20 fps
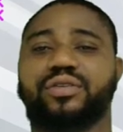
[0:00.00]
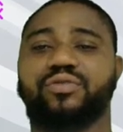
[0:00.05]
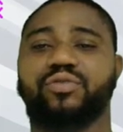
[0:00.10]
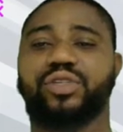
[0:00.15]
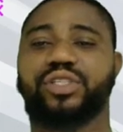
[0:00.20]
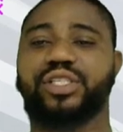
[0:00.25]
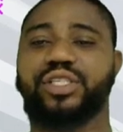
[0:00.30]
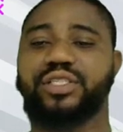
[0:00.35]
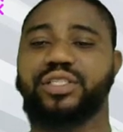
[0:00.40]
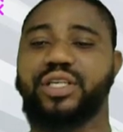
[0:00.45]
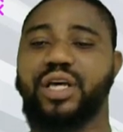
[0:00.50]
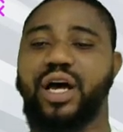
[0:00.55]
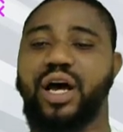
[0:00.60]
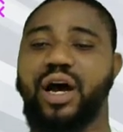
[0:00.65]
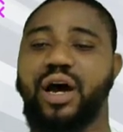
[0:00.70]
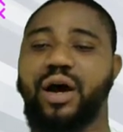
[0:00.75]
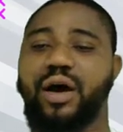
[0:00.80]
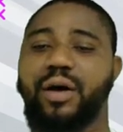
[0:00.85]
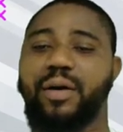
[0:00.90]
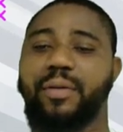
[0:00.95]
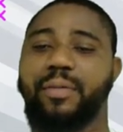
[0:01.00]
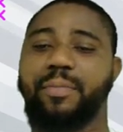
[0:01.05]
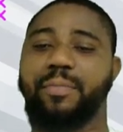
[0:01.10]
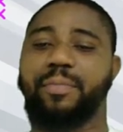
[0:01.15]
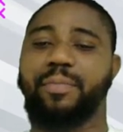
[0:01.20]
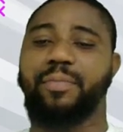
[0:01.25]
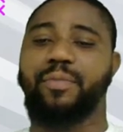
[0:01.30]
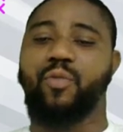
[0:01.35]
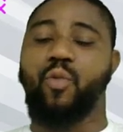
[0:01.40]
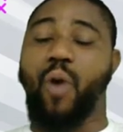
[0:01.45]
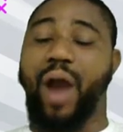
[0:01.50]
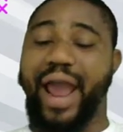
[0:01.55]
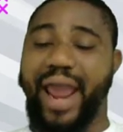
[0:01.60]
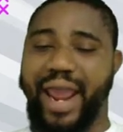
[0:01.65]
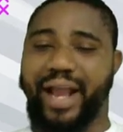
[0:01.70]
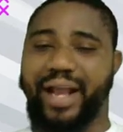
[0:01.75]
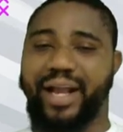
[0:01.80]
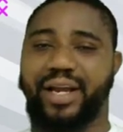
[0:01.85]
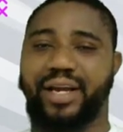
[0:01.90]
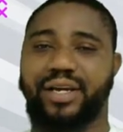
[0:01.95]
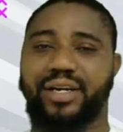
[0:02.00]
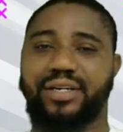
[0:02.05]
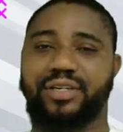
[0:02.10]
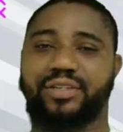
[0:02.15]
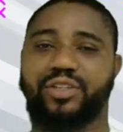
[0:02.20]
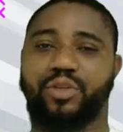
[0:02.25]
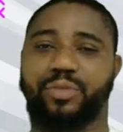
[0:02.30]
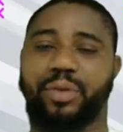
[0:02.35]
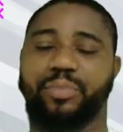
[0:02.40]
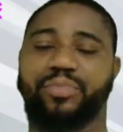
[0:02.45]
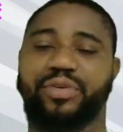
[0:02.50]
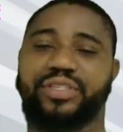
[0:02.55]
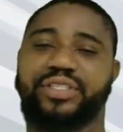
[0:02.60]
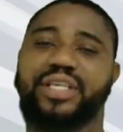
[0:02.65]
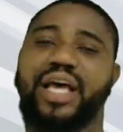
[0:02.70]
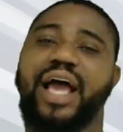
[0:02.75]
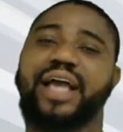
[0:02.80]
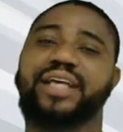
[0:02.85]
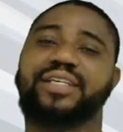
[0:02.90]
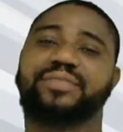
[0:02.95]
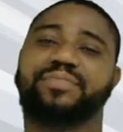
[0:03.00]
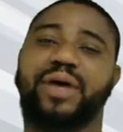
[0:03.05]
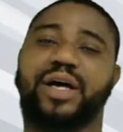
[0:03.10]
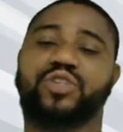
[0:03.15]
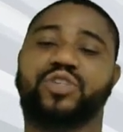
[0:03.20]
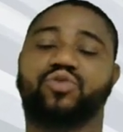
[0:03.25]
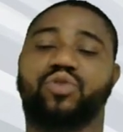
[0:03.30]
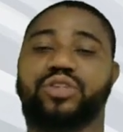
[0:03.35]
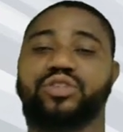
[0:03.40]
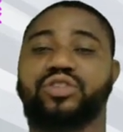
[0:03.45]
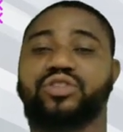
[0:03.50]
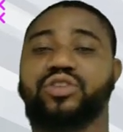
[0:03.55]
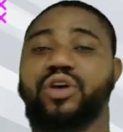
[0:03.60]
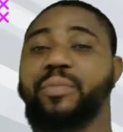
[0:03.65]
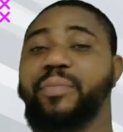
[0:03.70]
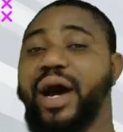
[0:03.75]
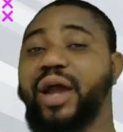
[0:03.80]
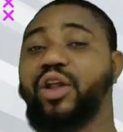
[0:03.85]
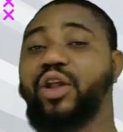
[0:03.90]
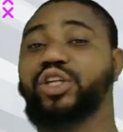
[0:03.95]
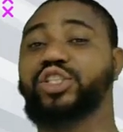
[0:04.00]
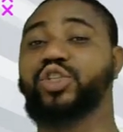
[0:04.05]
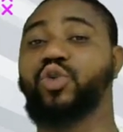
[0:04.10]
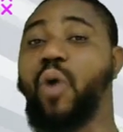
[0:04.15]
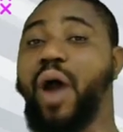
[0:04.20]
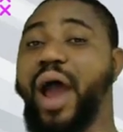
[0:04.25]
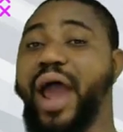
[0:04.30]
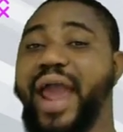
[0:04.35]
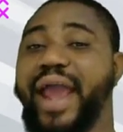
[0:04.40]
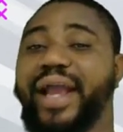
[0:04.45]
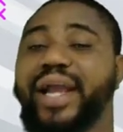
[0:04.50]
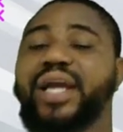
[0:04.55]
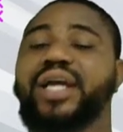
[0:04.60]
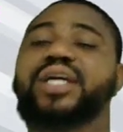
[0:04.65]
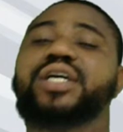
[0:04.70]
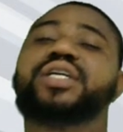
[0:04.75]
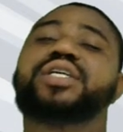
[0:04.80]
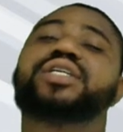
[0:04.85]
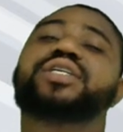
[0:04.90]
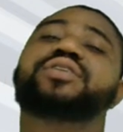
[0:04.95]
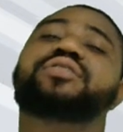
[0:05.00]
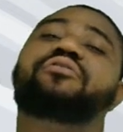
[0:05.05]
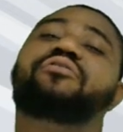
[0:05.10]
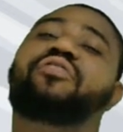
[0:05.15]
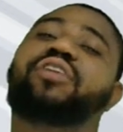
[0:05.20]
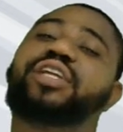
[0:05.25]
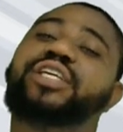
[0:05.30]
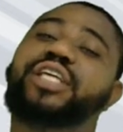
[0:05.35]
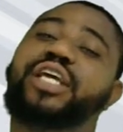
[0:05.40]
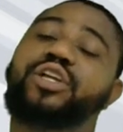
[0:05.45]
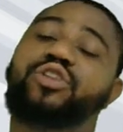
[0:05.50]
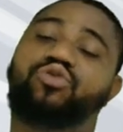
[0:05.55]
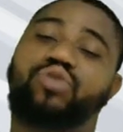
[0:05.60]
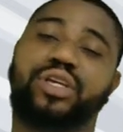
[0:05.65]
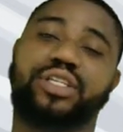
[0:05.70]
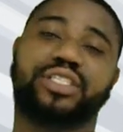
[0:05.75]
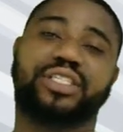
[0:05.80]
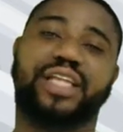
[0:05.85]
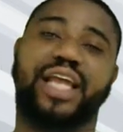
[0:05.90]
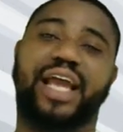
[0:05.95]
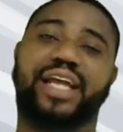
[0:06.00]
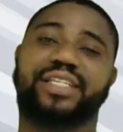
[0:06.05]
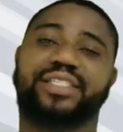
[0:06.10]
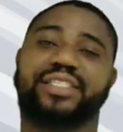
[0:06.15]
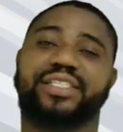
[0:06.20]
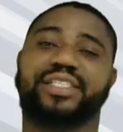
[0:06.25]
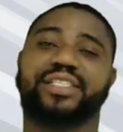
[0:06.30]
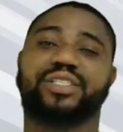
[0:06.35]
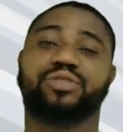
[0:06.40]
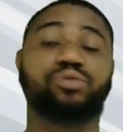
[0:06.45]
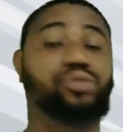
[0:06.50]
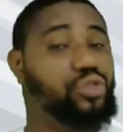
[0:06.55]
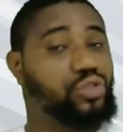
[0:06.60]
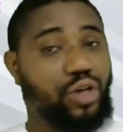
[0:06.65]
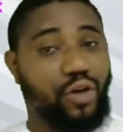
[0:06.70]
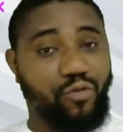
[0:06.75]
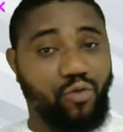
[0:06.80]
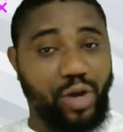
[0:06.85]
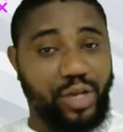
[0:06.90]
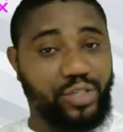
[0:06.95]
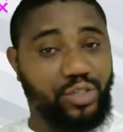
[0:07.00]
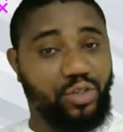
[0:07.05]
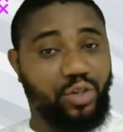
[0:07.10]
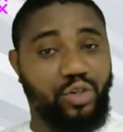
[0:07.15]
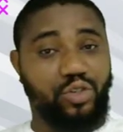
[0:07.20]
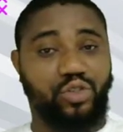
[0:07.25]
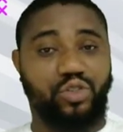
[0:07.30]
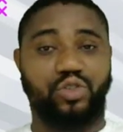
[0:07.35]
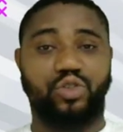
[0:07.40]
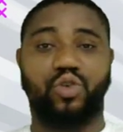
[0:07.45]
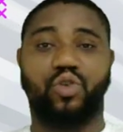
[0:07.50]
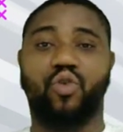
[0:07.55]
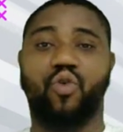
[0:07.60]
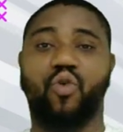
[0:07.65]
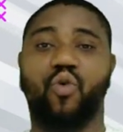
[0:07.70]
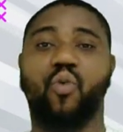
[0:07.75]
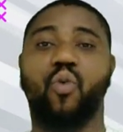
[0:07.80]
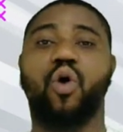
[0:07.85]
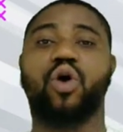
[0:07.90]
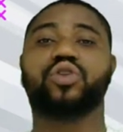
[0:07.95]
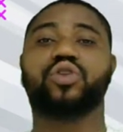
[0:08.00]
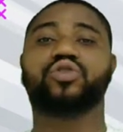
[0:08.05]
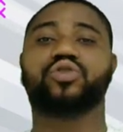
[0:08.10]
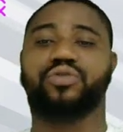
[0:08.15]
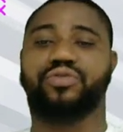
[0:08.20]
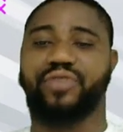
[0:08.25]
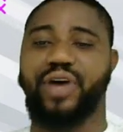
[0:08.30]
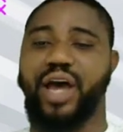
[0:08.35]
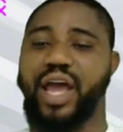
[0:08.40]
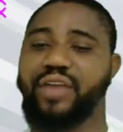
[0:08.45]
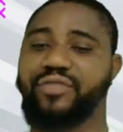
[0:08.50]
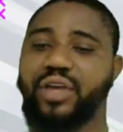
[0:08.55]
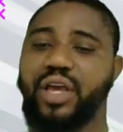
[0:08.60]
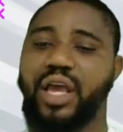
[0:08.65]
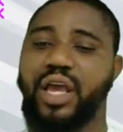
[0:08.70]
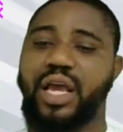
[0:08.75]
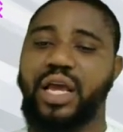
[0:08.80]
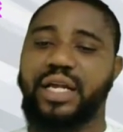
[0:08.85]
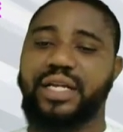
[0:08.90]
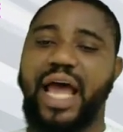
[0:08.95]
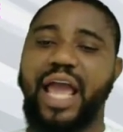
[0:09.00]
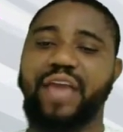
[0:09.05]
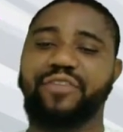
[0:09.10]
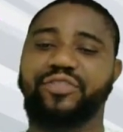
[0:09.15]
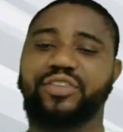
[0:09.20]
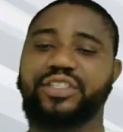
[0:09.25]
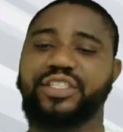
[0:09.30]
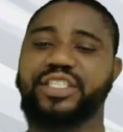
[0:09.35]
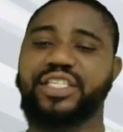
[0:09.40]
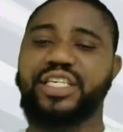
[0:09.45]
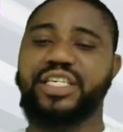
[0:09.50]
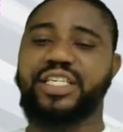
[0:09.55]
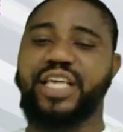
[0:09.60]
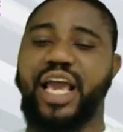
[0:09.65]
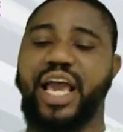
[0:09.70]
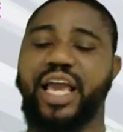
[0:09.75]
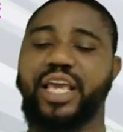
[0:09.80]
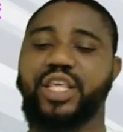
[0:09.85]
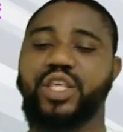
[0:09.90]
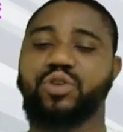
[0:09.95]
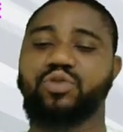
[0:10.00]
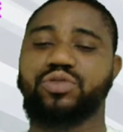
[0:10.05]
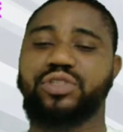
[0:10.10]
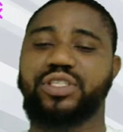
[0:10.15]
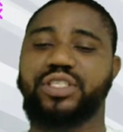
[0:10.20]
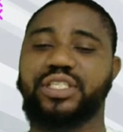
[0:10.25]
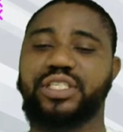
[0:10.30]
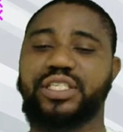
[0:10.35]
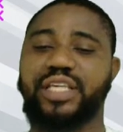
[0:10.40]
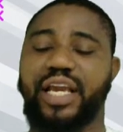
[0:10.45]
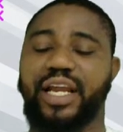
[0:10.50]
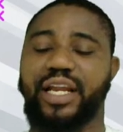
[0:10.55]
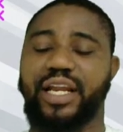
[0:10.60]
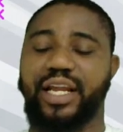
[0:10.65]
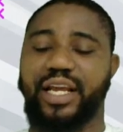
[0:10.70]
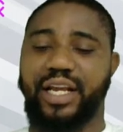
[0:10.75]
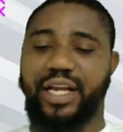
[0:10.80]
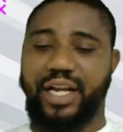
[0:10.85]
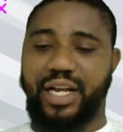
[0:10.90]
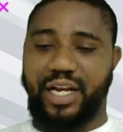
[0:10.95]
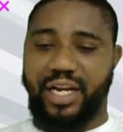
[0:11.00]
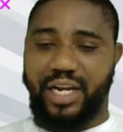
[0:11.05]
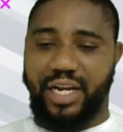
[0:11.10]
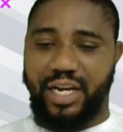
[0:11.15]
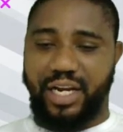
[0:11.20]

which is Waec, to be precise, past questions on biology Waec for the year 2019. We solve questions 1 to 5. Now, if you see here, you will see a link.